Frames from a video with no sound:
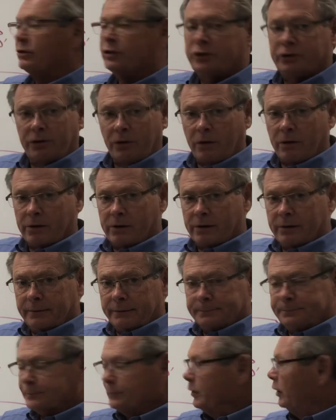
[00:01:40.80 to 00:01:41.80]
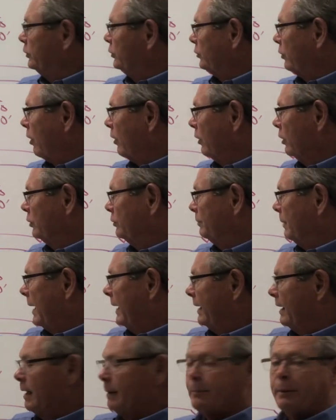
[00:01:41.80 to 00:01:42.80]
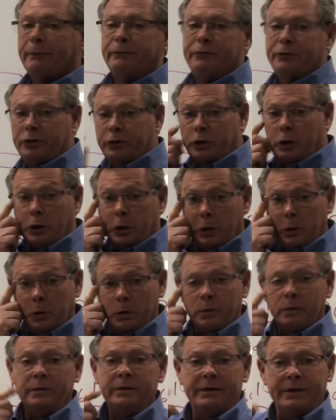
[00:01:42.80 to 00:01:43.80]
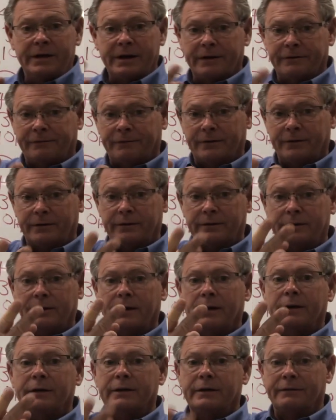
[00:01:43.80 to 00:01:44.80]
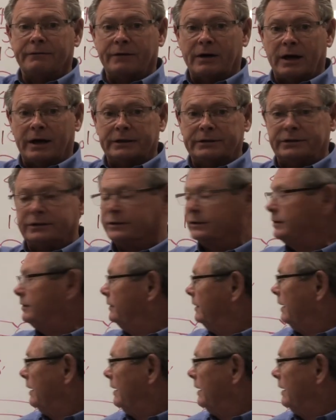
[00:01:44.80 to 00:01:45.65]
a starter. A starter is made up of two different devices.